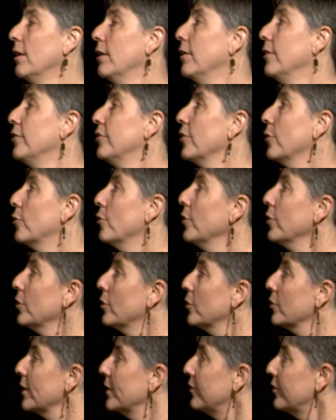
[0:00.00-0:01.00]
So
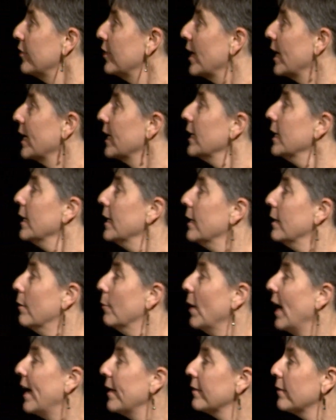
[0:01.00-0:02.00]
critical listening
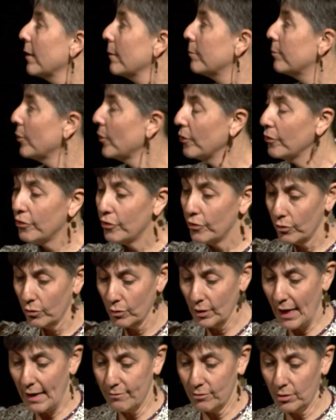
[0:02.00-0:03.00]
at the personal
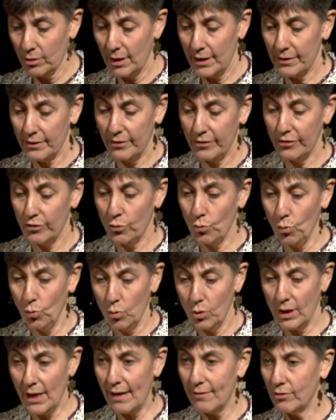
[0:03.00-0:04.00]
level, at the school
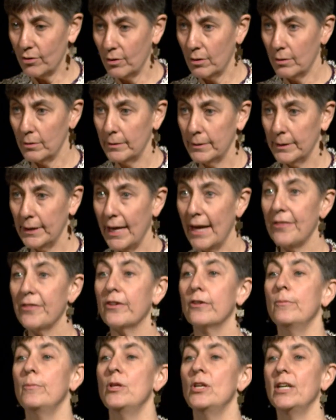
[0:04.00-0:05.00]
level, at the
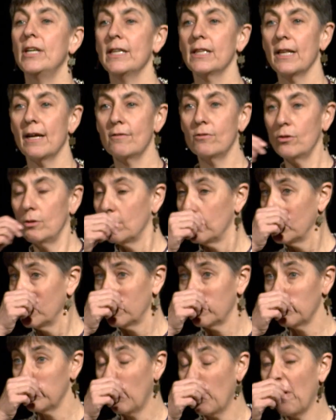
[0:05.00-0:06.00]
community level
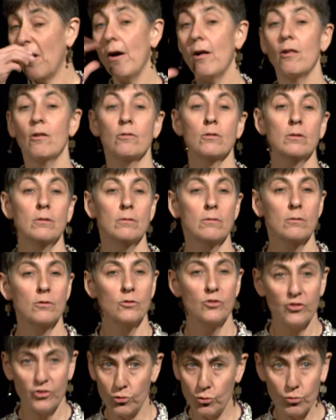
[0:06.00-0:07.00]
are all
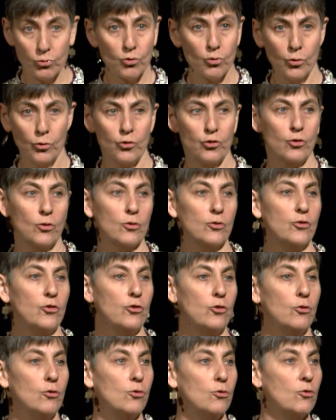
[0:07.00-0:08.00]
crucial
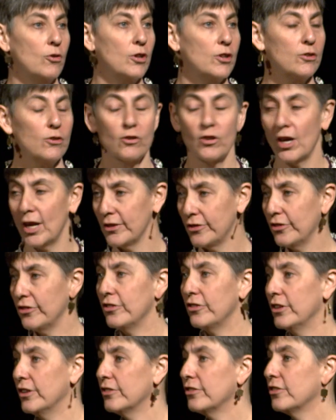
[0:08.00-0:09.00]
to critical
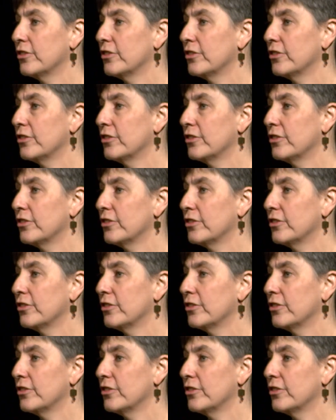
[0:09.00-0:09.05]
consciousness.